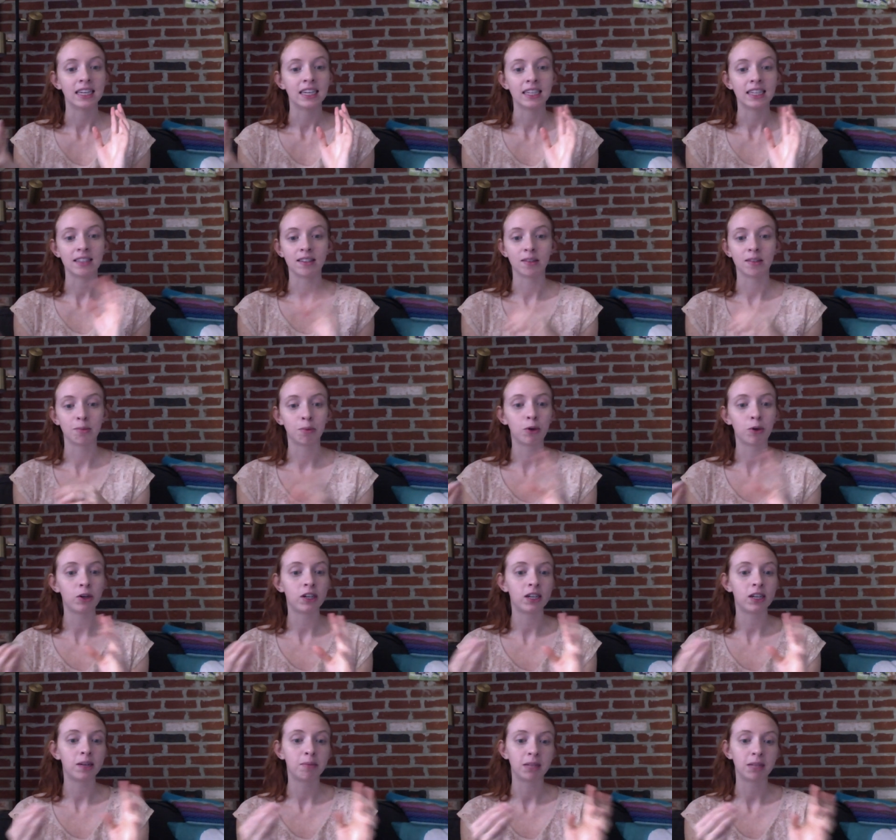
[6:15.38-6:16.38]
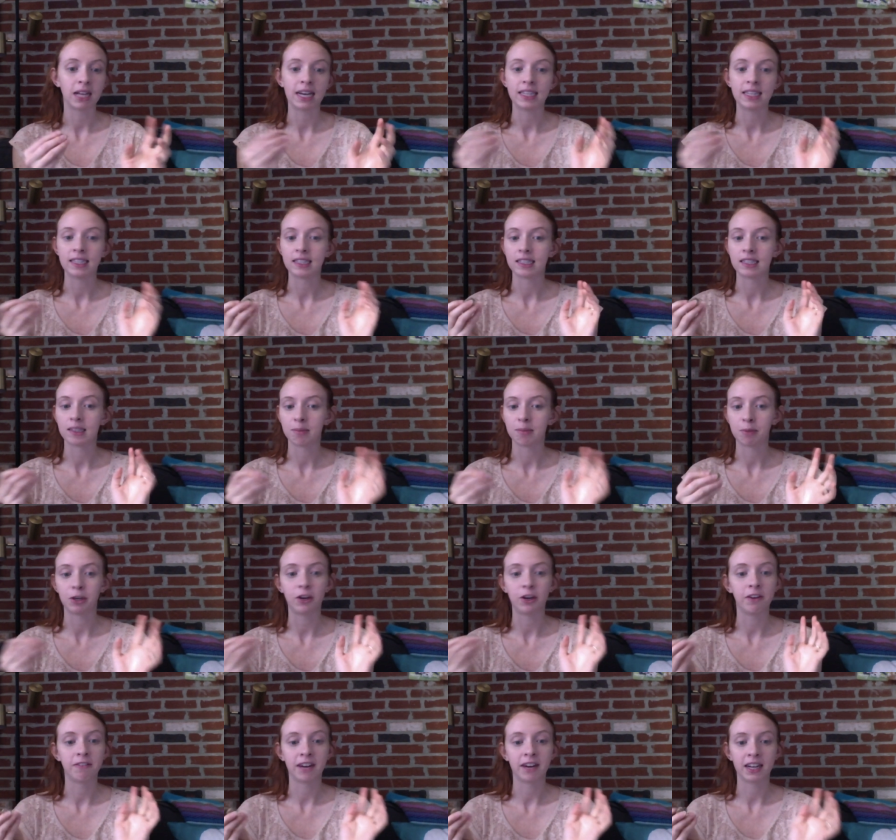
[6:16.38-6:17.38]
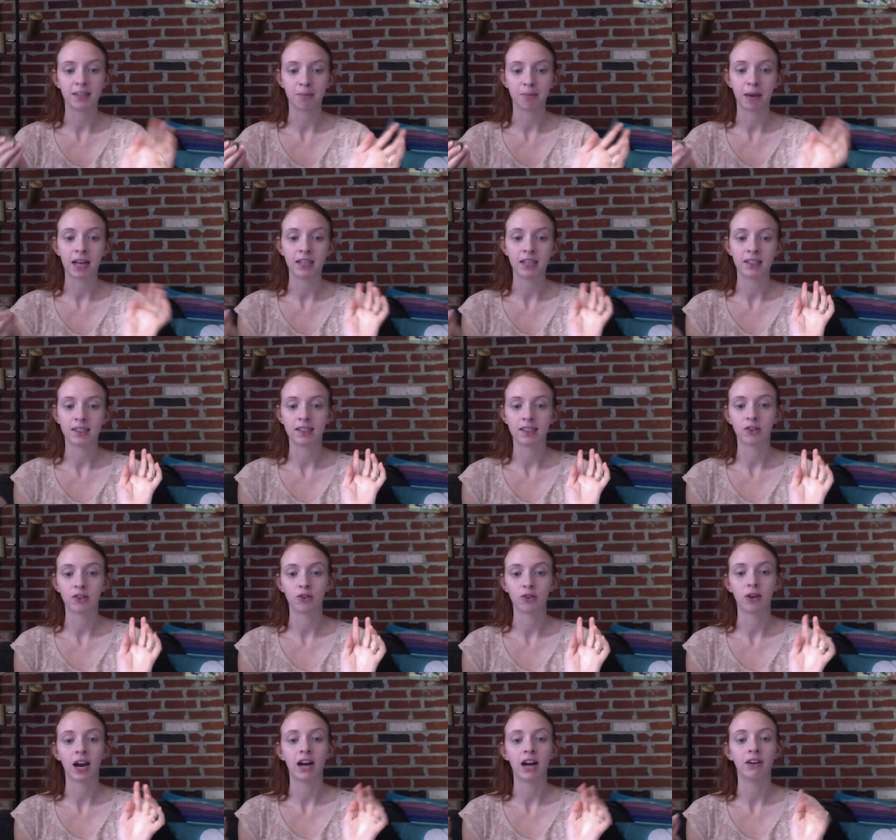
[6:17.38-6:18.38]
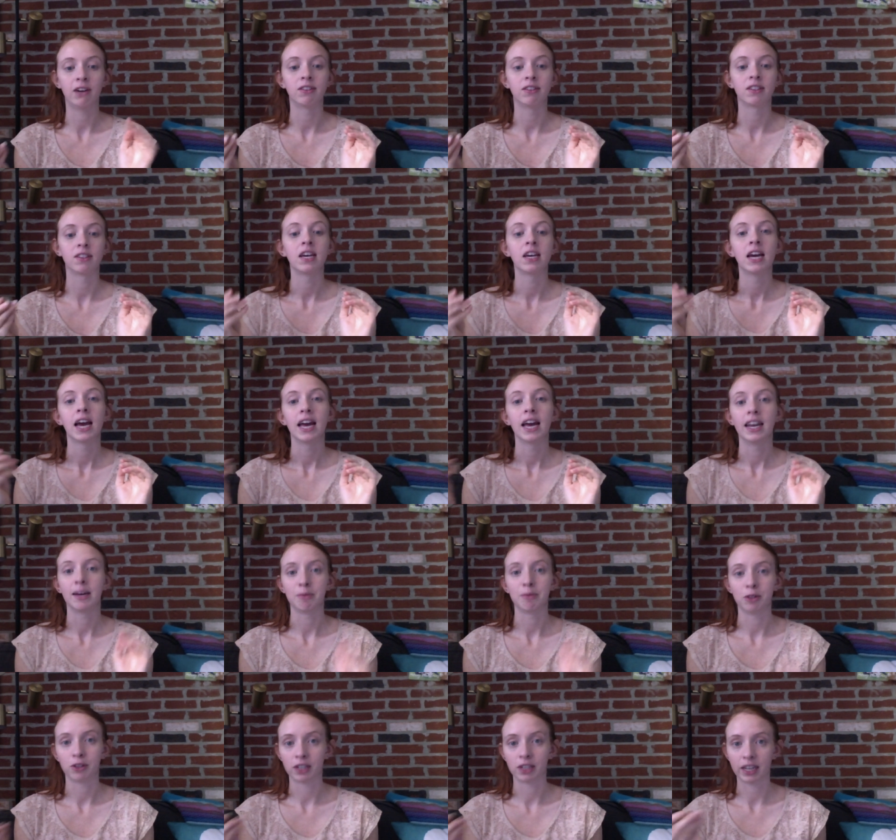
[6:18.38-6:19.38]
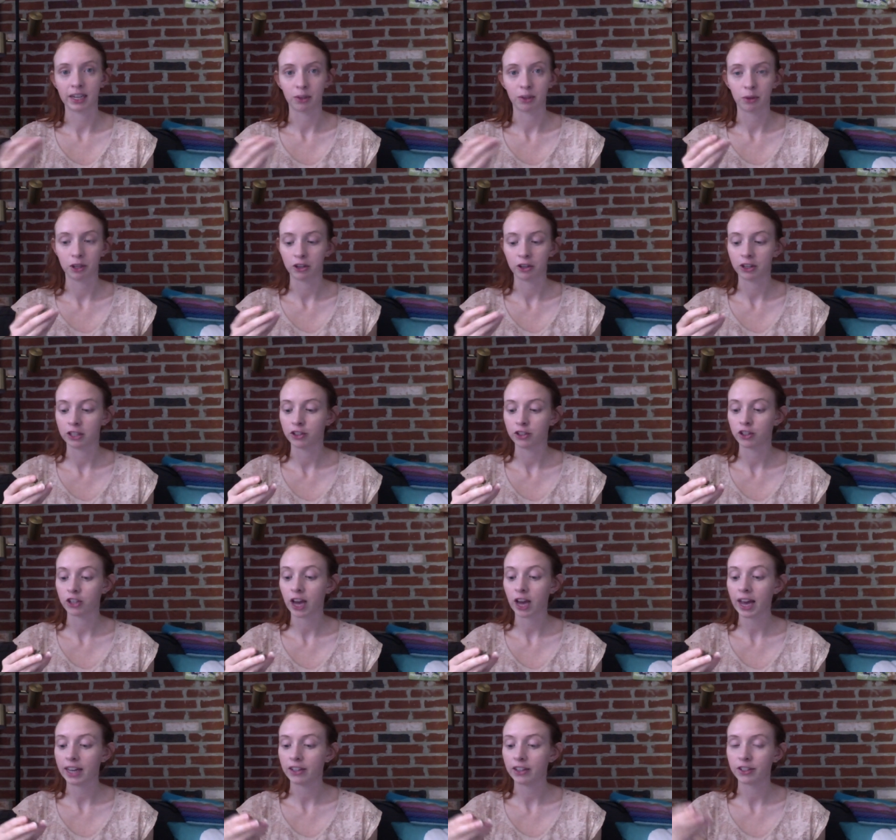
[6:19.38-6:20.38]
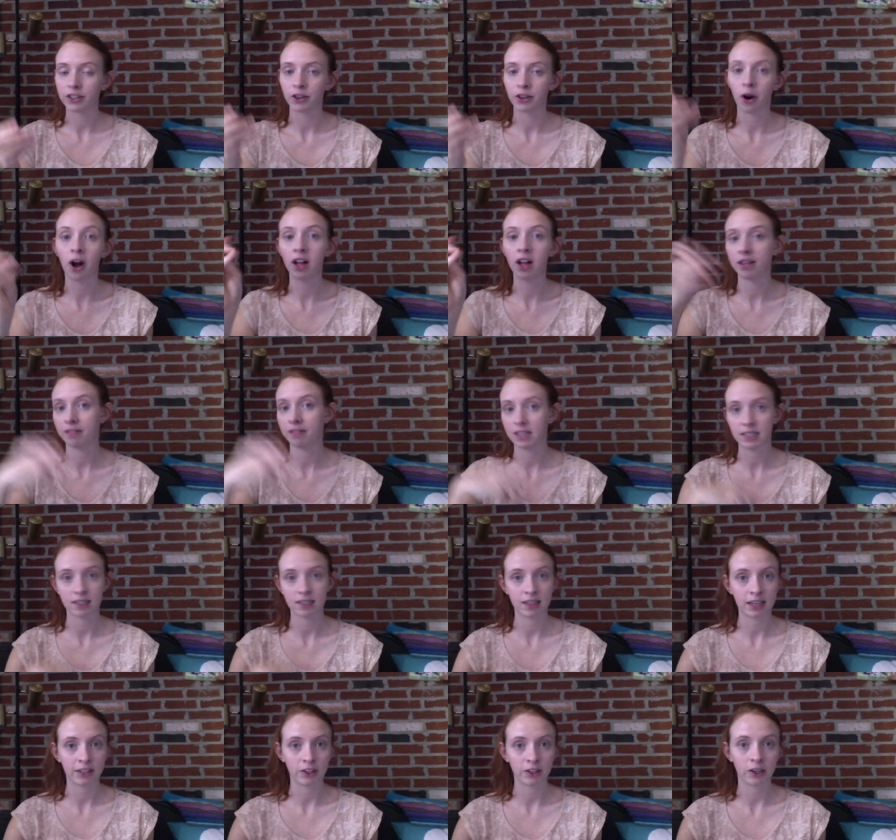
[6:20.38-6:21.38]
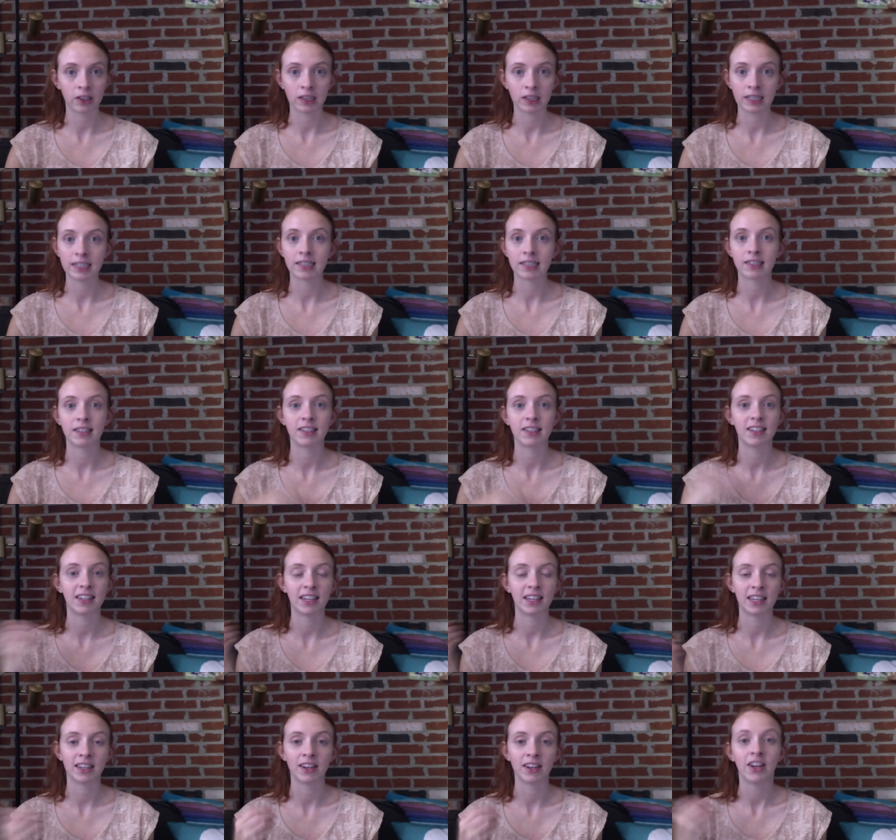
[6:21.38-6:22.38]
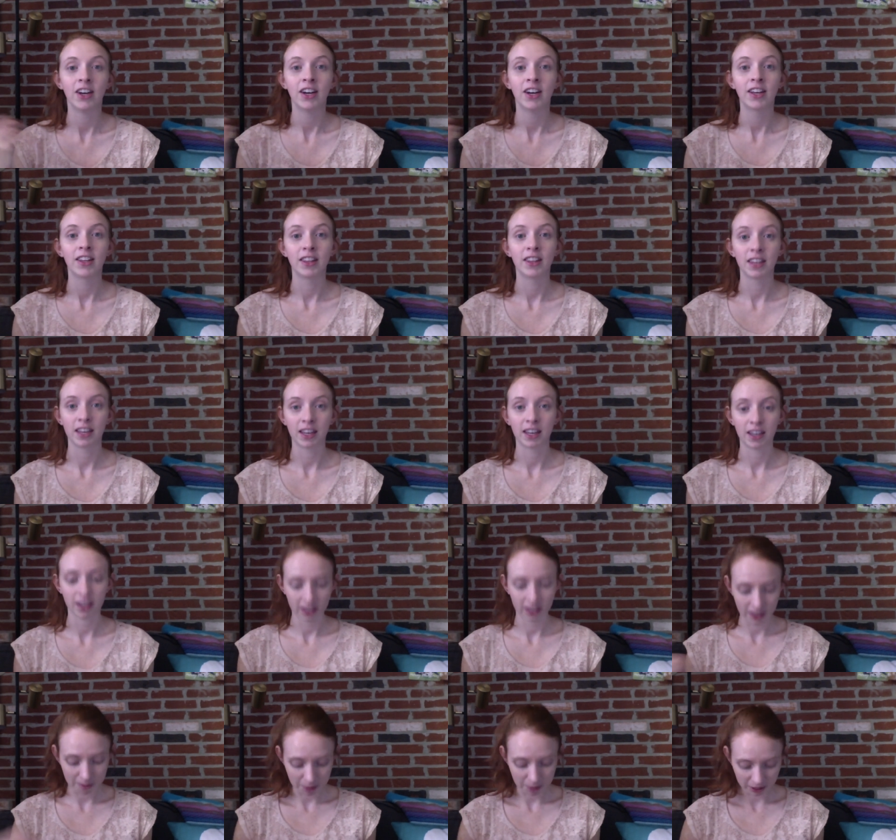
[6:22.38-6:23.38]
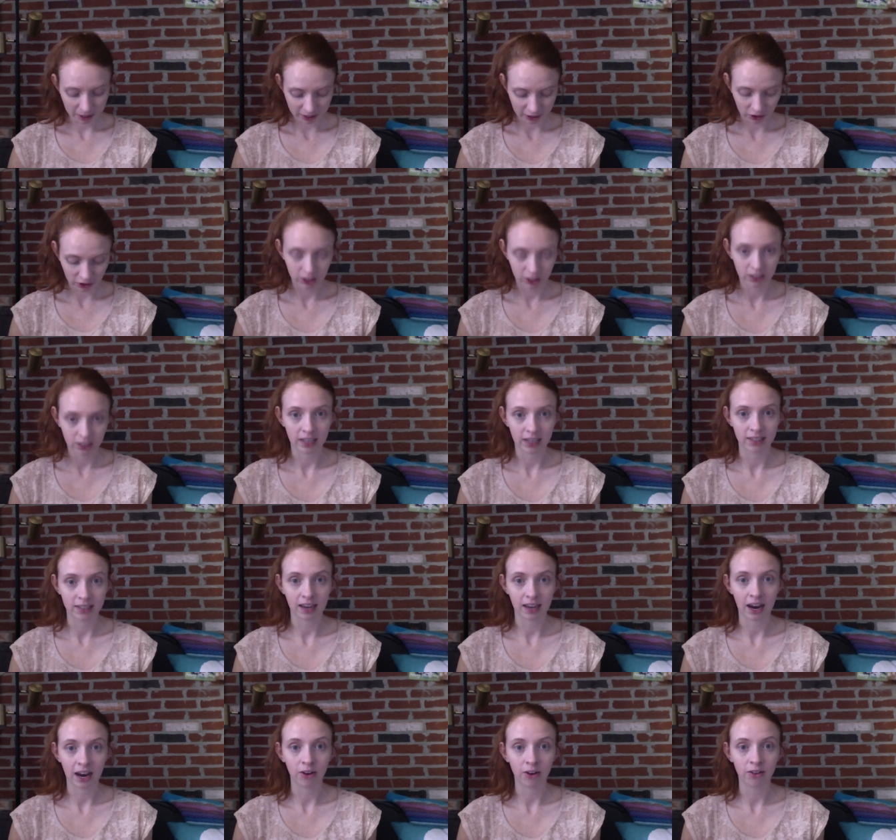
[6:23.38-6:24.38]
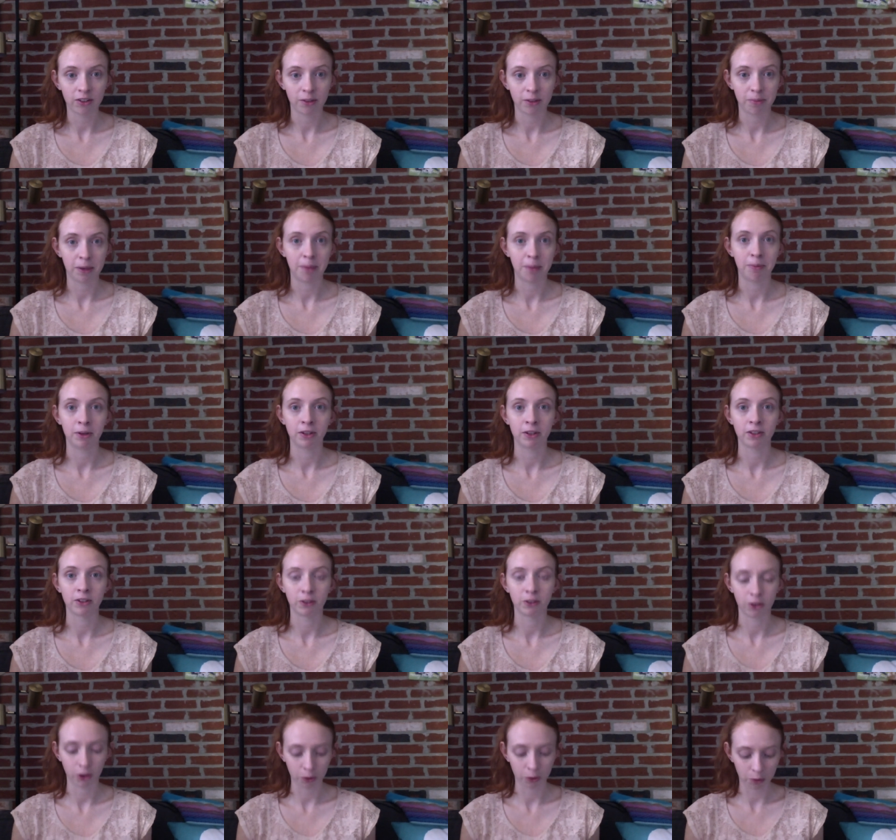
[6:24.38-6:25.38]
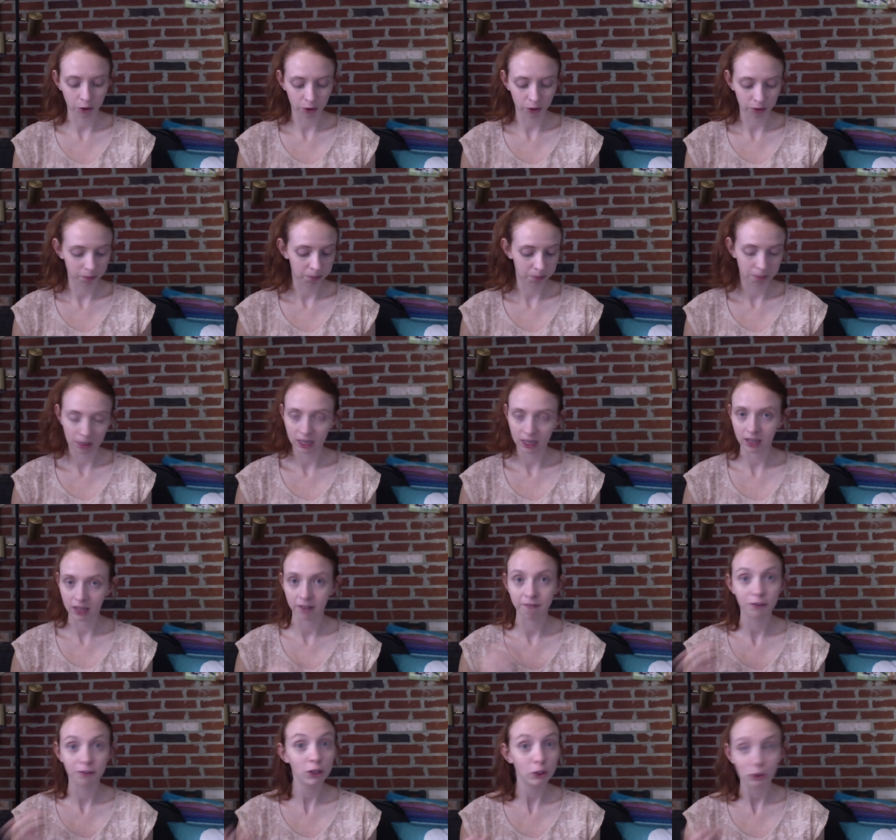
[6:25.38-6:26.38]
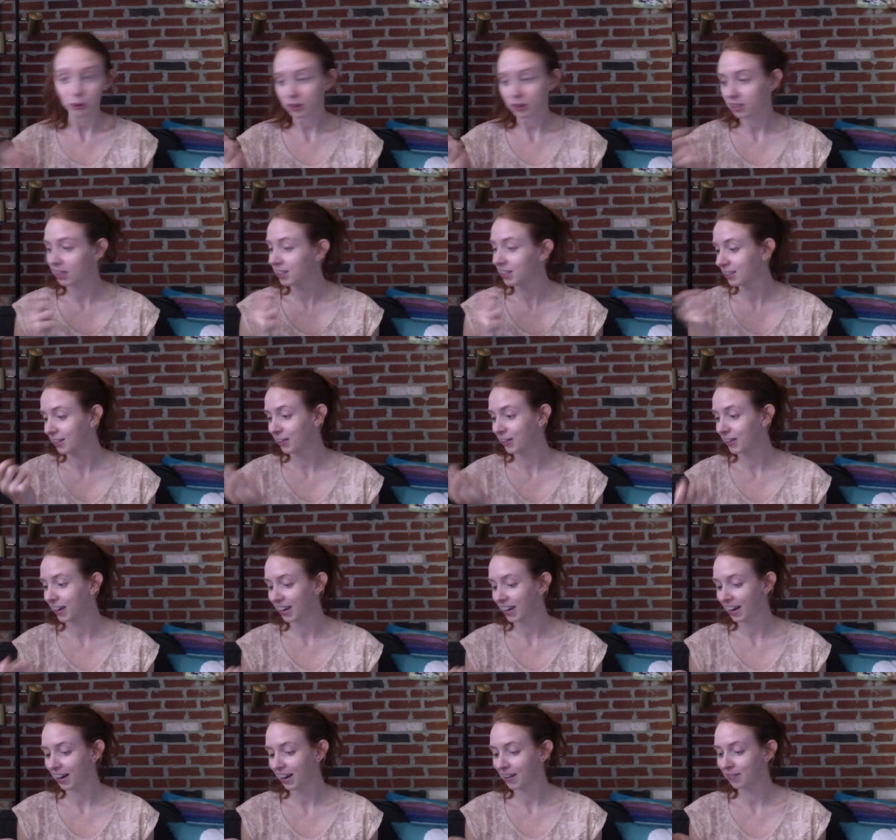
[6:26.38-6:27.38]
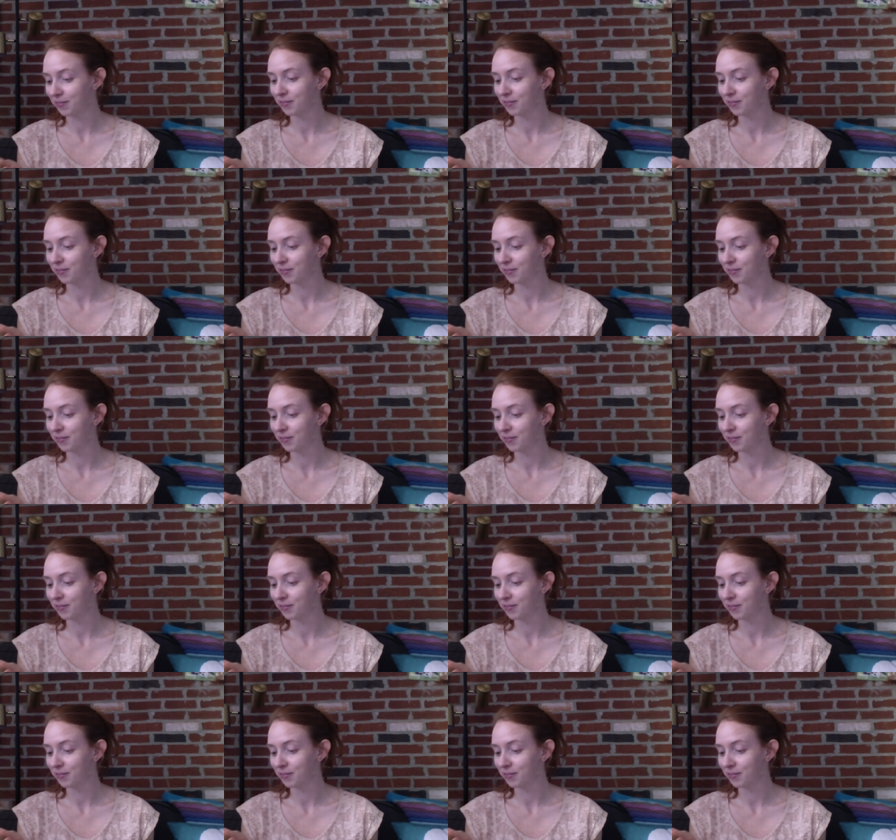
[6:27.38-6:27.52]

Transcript: eases boredom, cleanses, purifies, balances, grounds, and helps you connect with your inner child. So all of these things are listed in the email that she sends out to people, so you won't be confused, so that